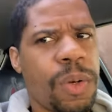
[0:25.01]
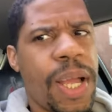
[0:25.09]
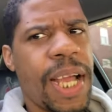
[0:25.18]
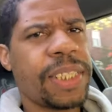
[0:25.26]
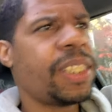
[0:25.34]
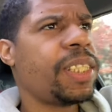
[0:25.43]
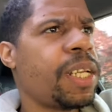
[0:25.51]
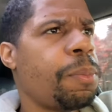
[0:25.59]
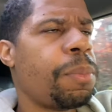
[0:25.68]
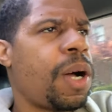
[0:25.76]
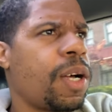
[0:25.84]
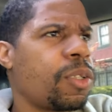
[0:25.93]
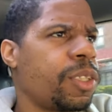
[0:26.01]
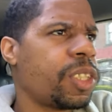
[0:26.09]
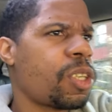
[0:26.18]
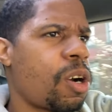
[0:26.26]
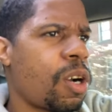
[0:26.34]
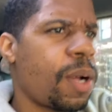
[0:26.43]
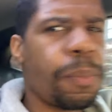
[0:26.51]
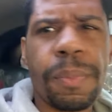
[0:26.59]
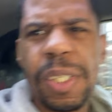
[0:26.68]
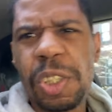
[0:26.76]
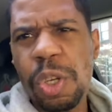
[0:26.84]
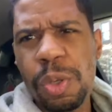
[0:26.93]
I actually did a mod on this car. I'm going to
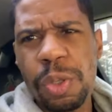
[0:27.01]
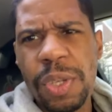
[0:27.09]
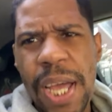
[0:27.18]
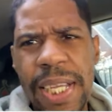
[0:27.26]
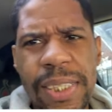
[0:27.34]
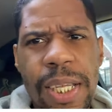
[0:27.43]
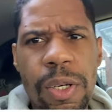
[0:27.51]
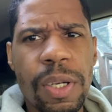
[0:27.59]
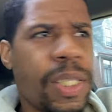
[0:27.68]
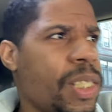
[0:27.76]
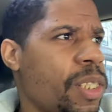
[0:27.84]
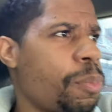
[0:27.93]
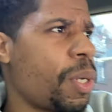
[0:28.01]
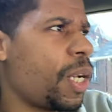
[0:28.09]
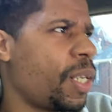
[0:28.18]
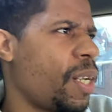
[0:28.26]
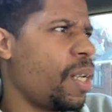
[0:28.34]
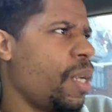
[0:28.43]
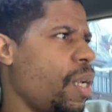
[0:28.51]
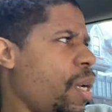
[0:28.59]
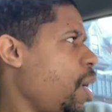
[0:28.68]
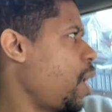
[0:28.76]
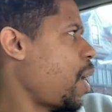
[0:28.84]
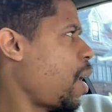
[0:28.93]
be showing you guys later in this, but
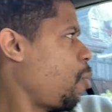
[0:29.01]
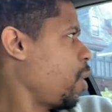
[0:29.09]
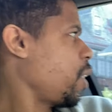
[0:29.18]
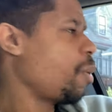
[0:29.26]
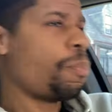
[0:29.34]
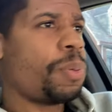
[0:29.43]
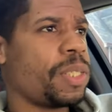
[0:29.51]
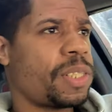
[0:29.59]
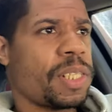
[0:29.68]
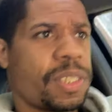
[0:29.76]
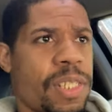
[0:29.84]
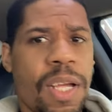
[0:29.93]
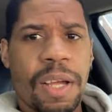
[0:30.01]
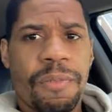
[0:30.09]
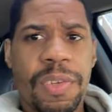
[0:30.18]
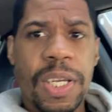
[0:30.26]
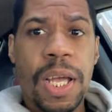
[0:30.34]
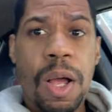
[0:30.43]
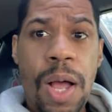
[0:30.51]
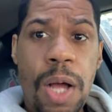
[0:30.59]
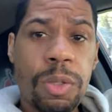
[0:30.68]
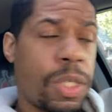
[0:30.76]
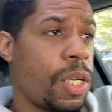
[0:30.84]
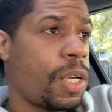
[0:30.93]
I wanted to put this video
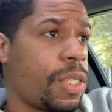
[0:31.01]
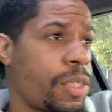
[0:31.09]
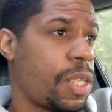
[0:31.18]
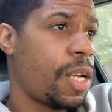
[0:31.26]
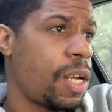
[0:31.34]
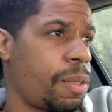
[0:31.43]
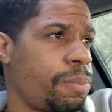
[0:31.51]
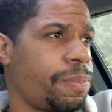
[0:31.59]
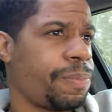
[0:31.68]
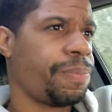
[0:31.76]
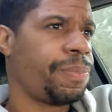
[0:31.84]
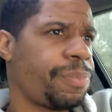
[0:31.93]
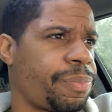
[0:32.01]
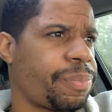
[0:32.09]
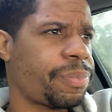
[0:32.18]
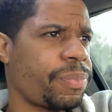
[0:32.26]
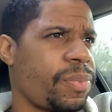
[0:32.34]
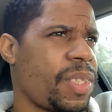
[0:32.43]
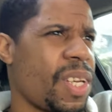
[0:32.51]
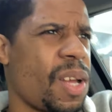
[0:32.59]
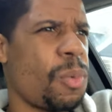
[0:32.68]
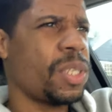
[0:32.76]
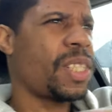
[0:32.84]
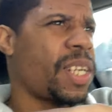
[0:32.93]
out because I
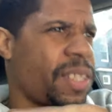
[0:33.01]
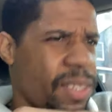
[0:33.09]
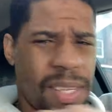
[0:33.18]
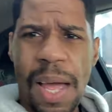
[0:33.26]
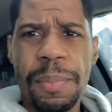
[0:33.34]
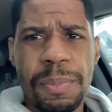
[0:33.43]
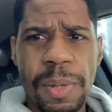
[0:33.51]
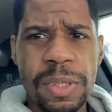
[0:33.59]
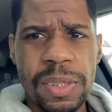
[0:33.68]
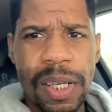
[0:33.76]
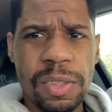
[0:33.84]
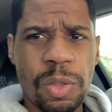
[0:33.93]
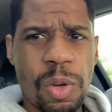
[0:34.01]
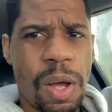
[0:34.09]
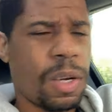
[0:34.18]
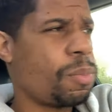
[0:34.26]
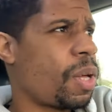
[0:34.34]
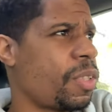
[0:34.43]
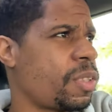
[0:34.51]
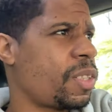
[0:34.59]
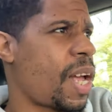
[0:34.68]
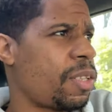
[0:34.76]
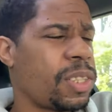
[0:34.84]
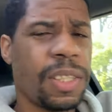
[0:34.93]
want to say happy Mother's Day to all the mothers
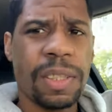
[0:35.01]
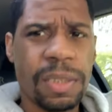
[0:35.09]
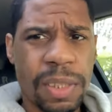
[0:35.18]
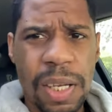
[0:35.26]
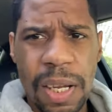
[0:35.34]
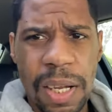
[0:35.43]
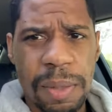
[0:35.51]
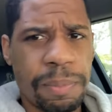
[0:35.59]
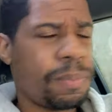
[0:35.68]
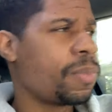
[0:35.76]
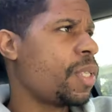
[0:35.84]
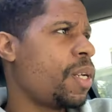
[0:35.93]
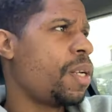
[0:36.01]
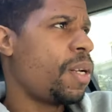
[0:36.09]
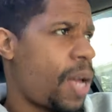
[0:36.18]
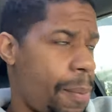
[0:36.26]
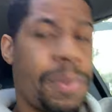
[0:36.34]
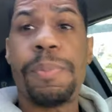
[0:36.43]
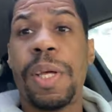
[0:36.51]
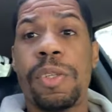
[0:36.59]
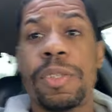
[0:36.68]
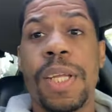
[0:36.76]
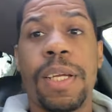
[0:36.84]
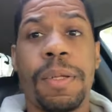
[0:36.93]
out there. Happy
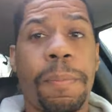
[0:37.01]
Mother's Day.